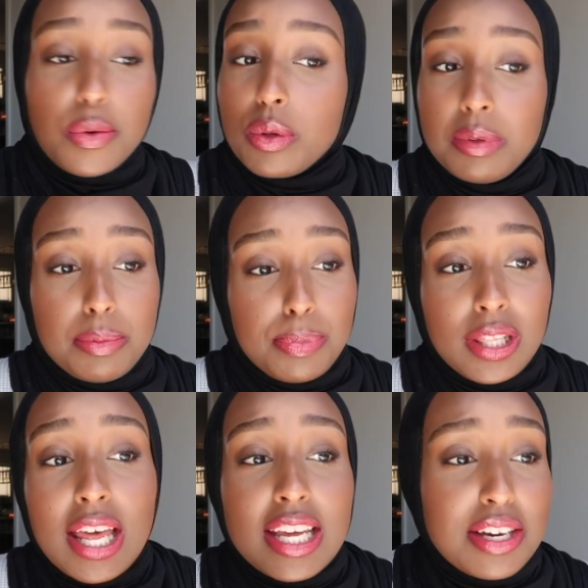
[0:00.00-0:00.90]
There will be
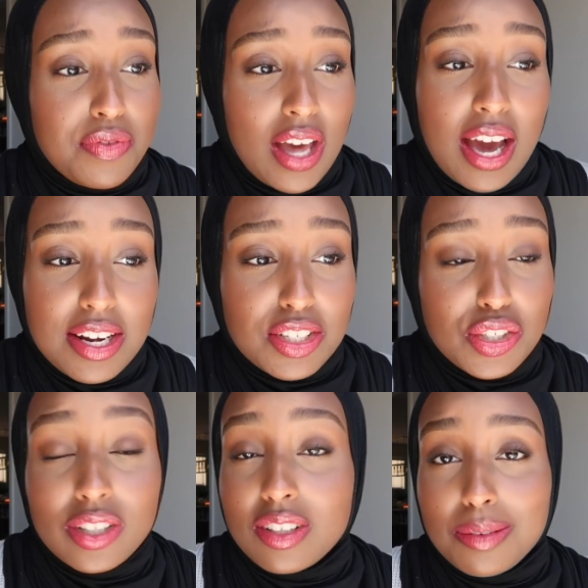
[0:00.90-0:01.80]
plenty of that
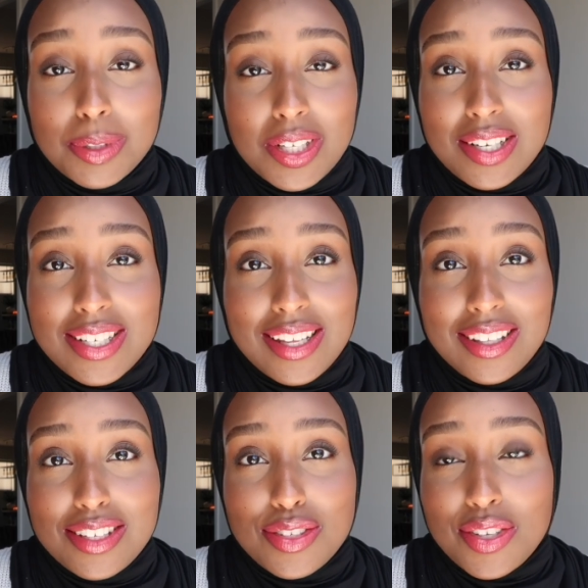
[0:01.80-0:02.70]
during the Ramadan
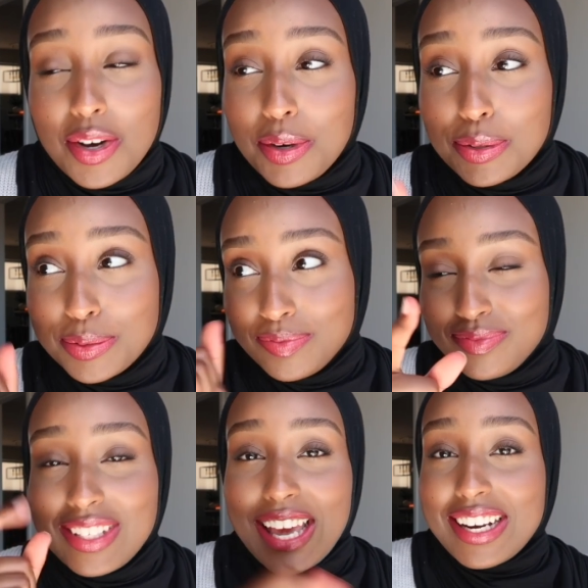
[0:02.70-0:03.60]
daily, so
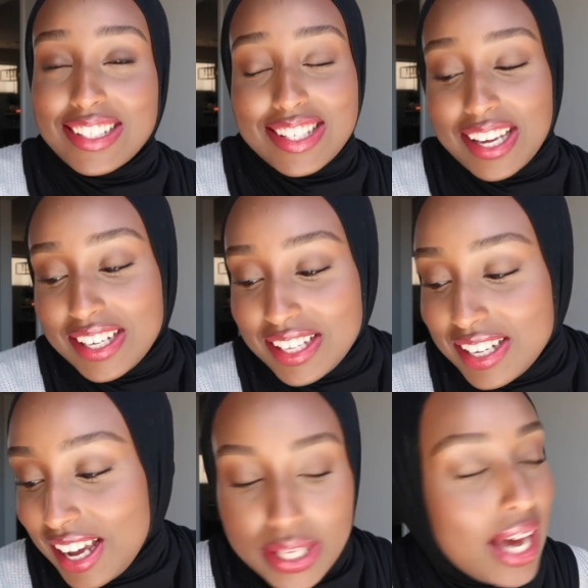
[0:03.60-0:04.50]
get
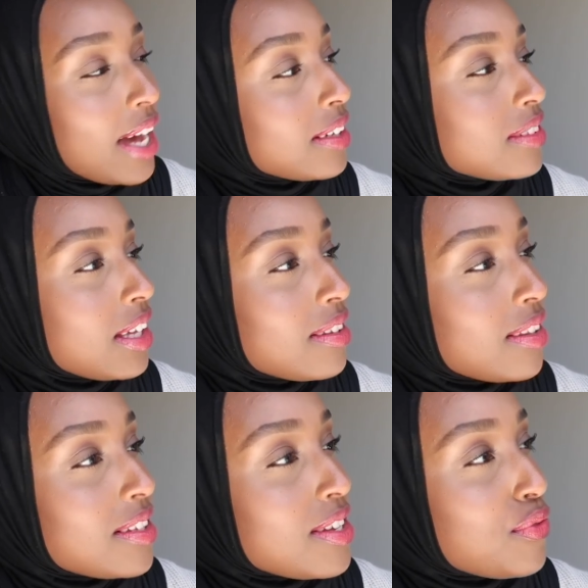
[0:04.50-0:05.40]
excited. But yeah, I
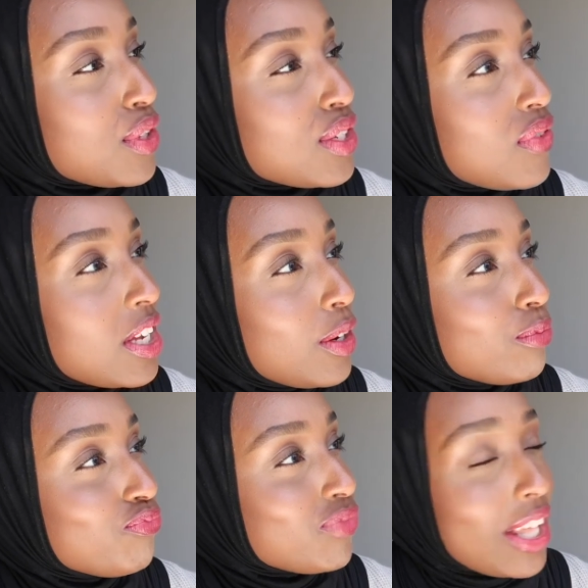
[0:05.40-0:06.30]
think that's it for this
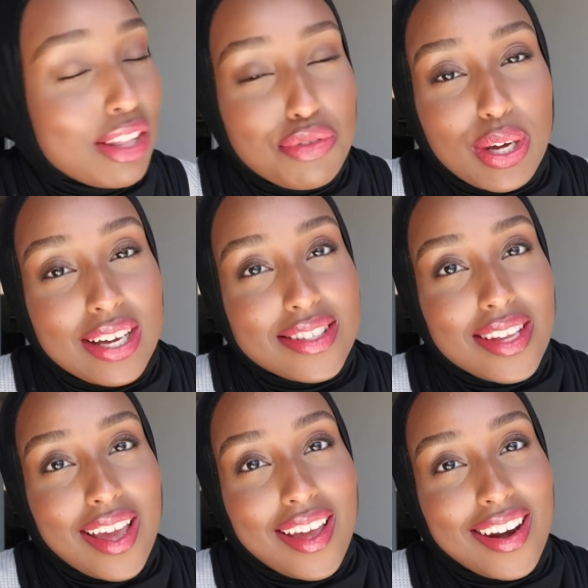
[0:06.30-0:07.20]
video. I love you
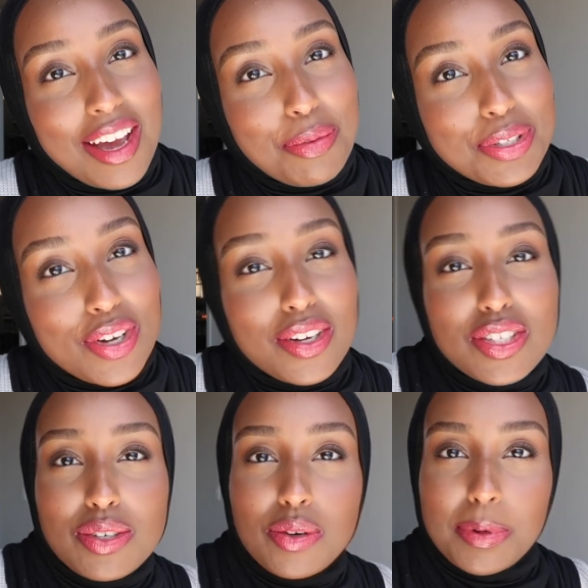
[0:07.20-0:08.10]
guys, and I will talk to you.